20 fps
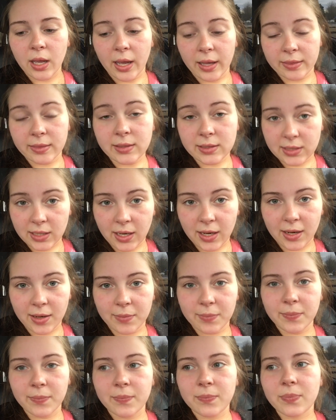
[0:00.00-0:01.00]
at the
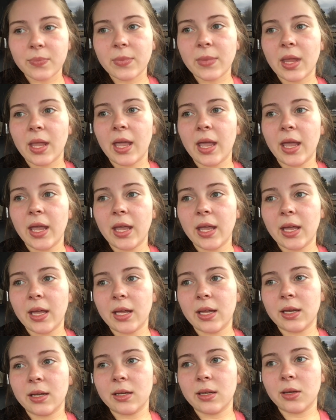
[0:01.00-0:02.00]
time,
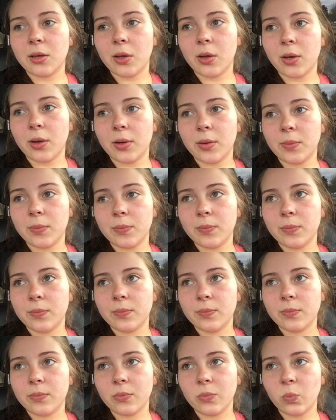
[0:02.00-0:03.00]
and
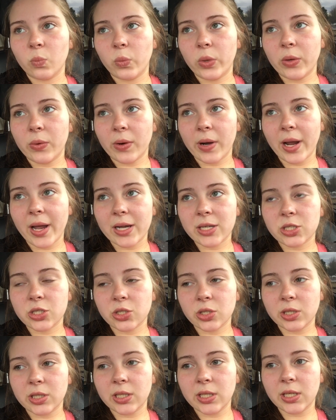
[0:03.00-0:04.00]
we were
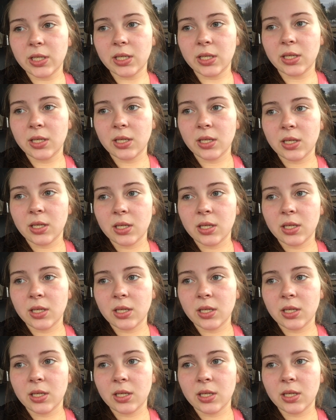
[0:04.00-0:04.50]
actually